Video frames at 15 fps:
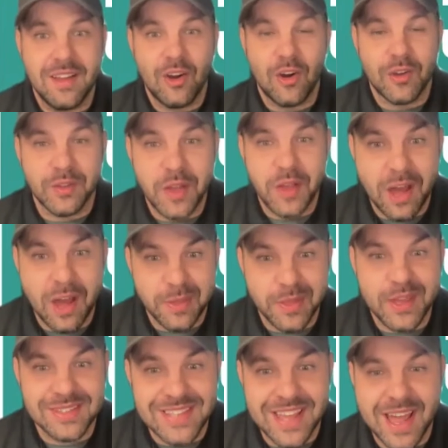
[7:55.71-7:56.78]
On how
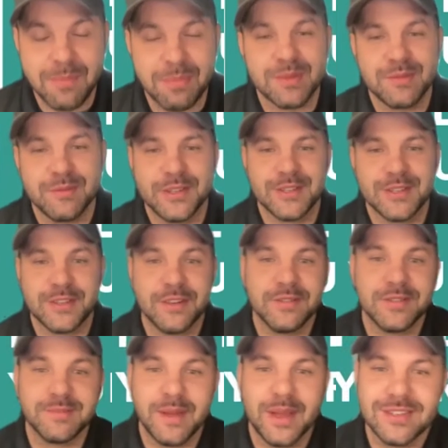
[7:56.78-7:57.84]
things happen when the
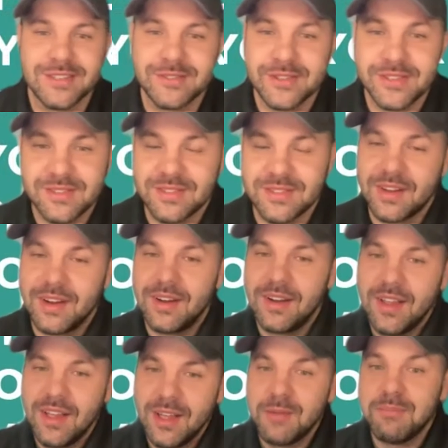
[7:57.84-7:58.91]
service manager isn't there,
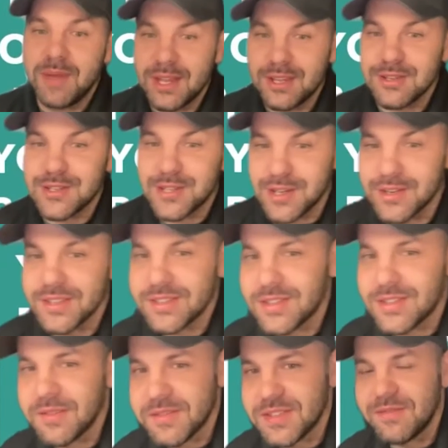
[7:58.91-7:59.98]
making sure that the service